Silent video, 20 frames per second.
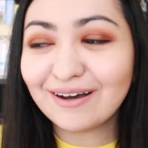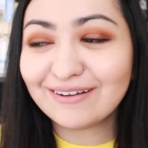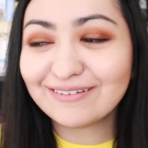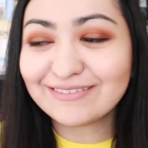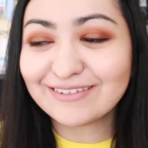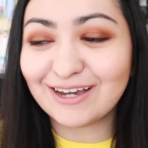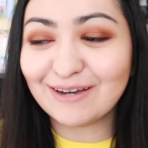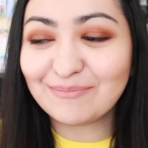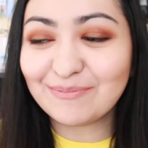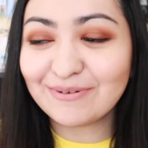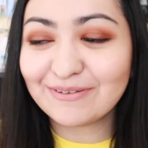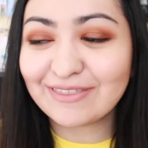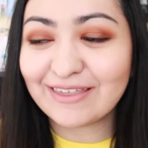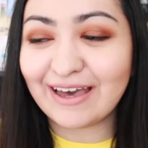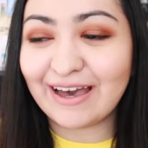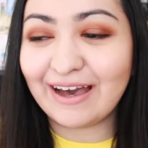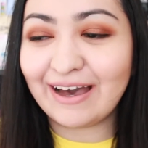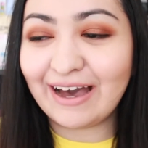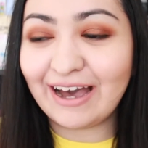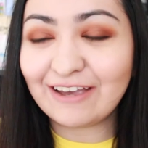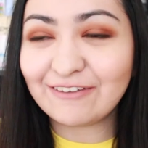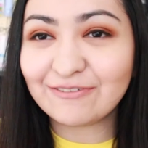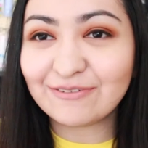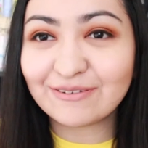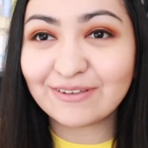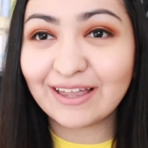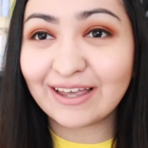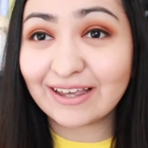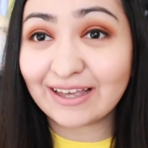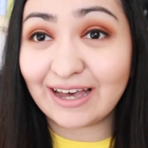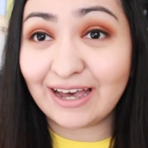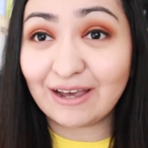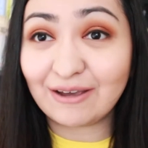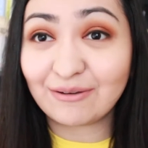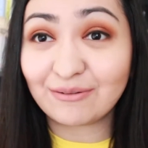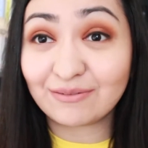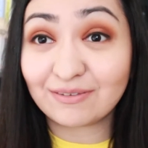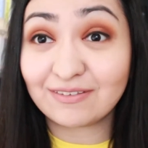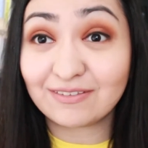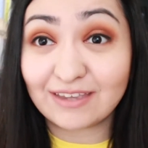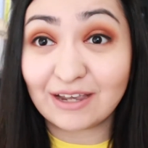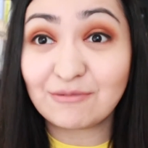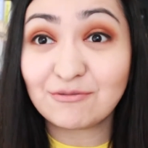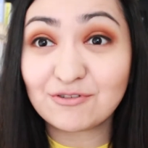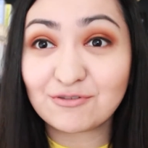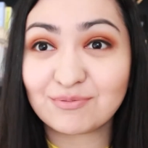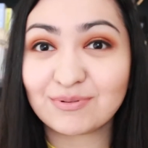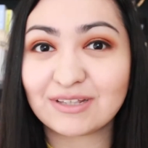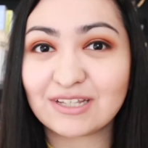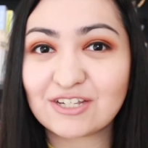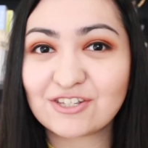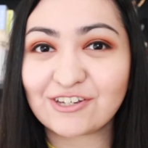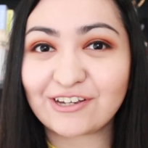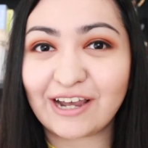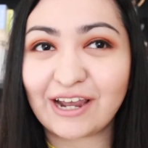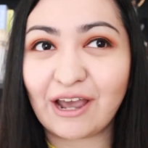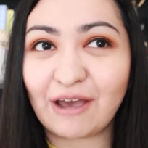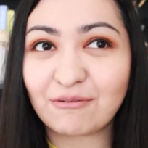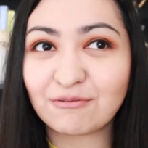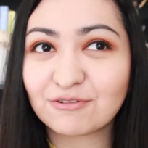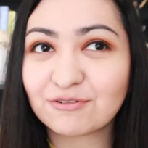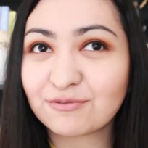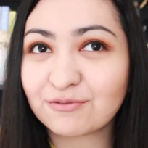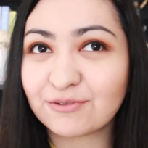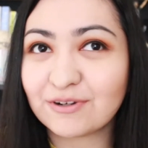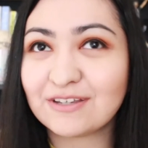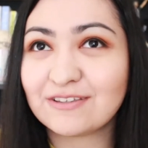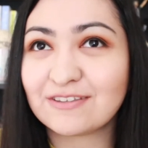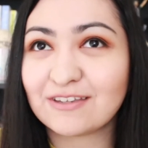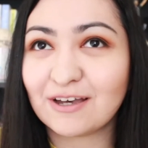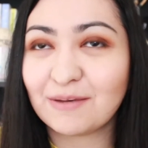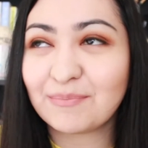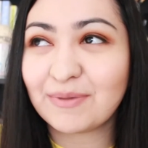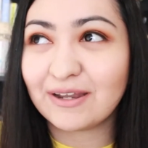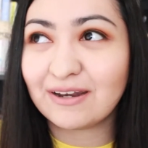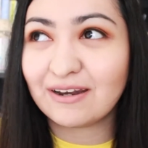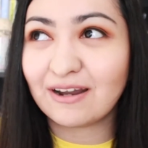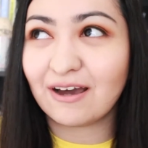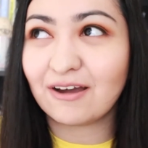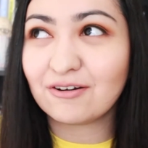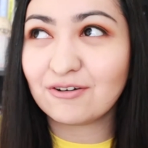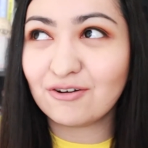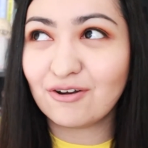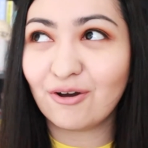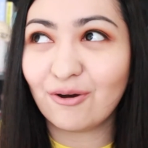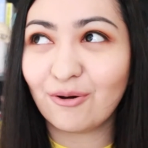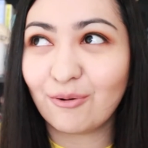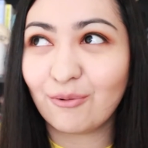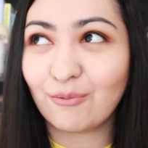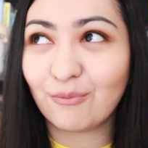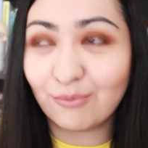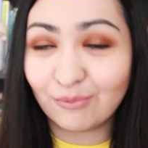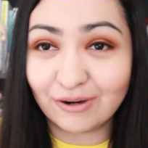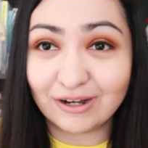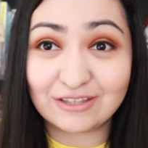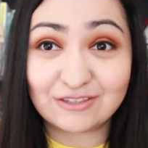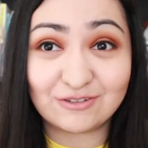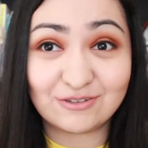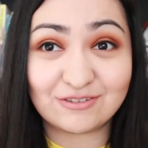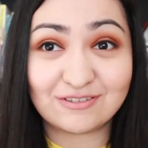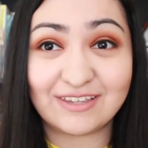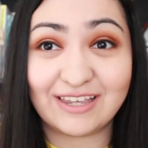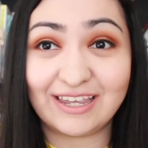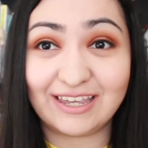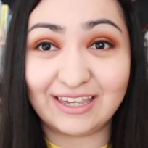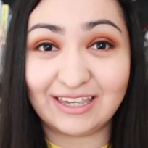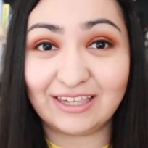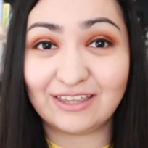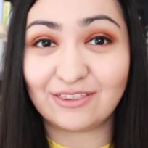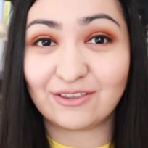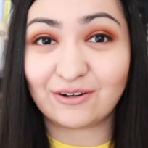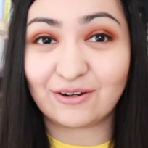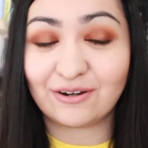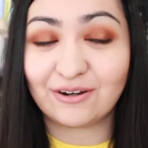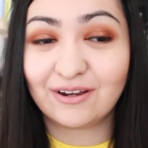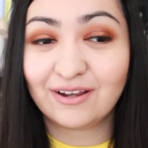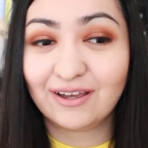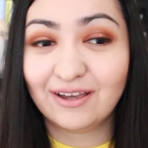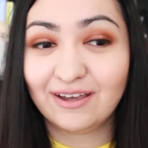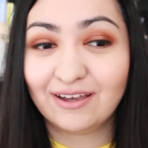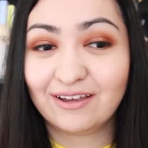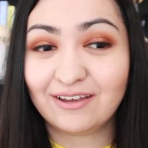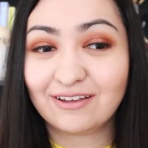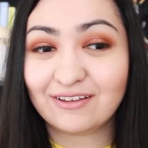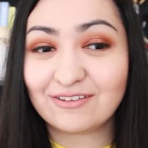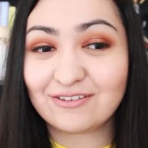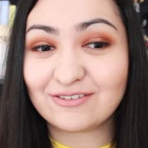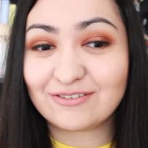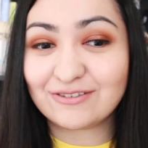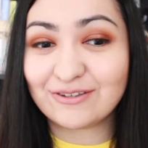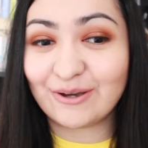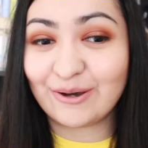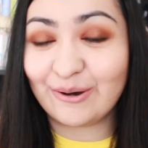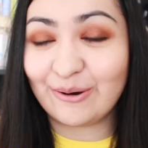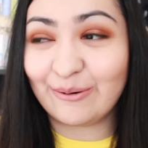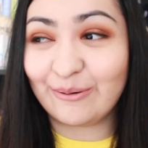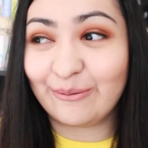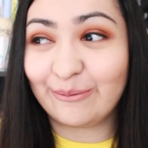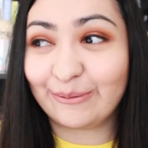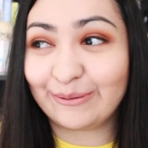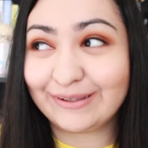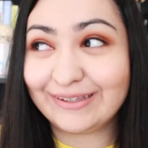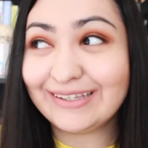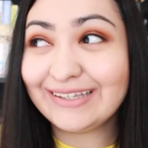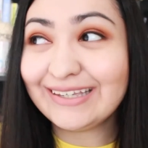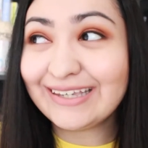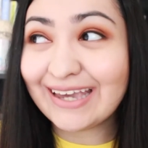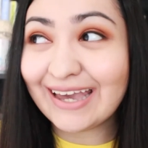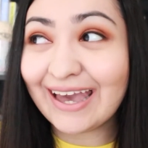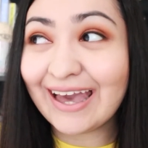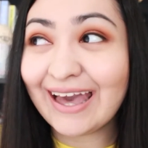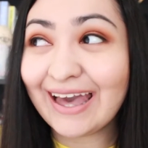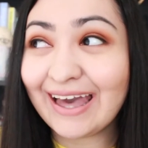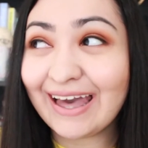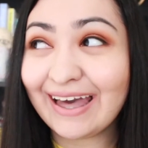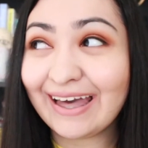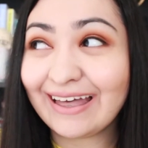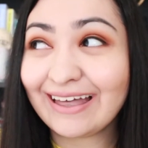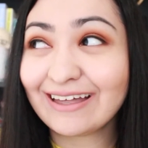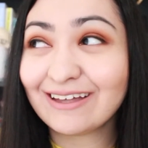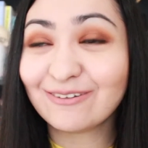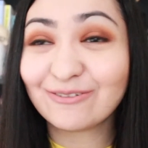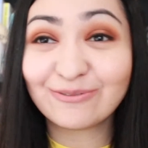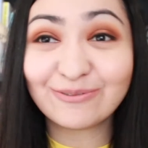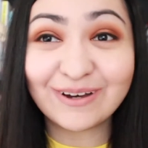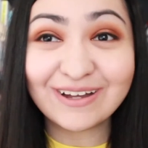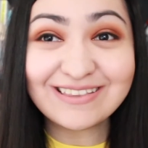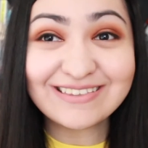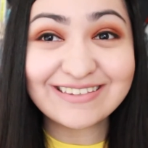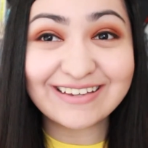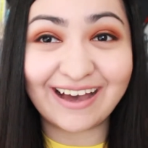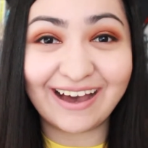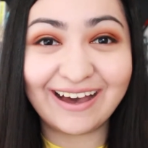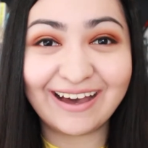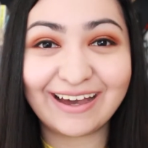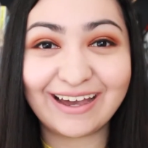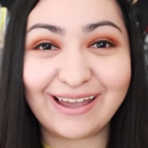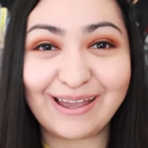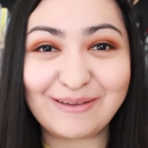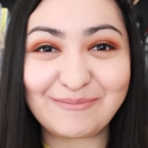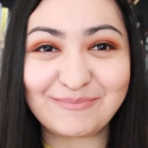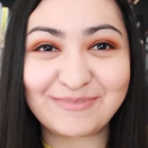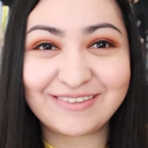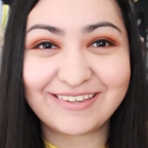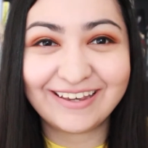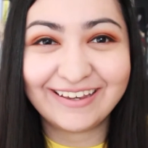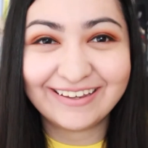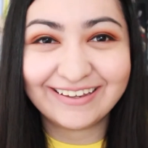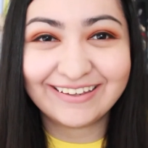On top of that, I feel like since I was really shy, I would freeze up and not know what to say either. So yeah, fun times.